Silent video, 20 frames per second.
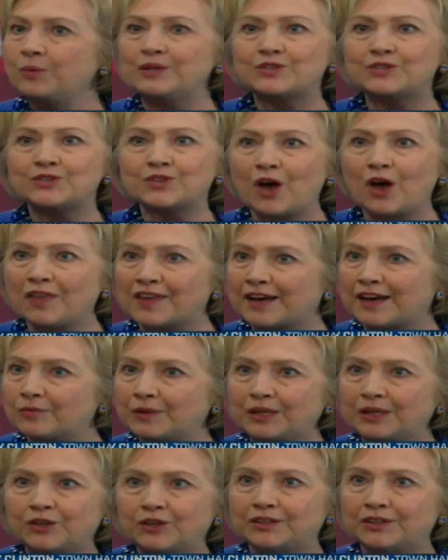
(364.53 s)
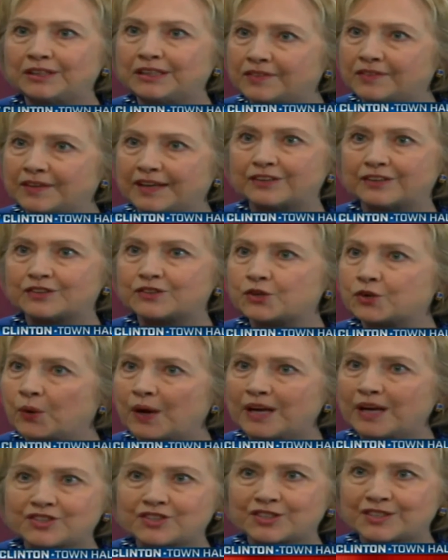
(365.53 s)
We saw that when he couldn't even answer
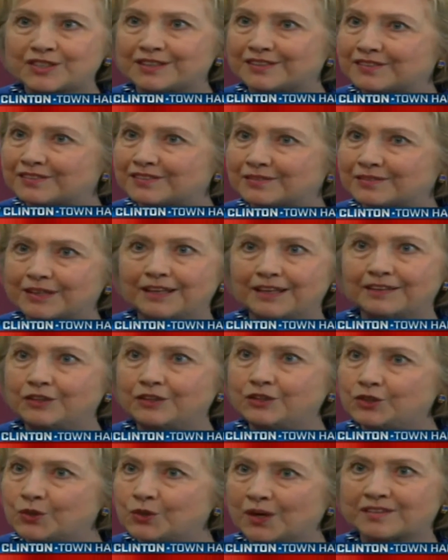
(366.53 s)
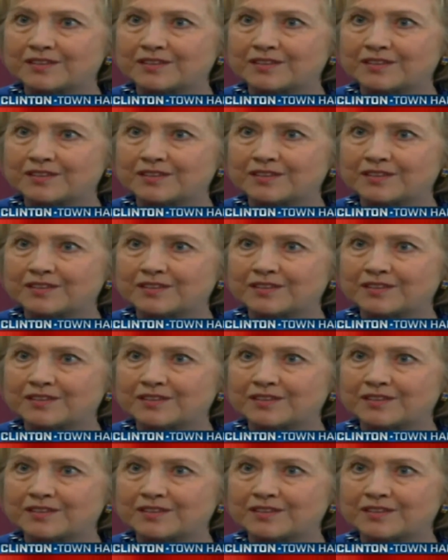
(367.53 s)
questions in the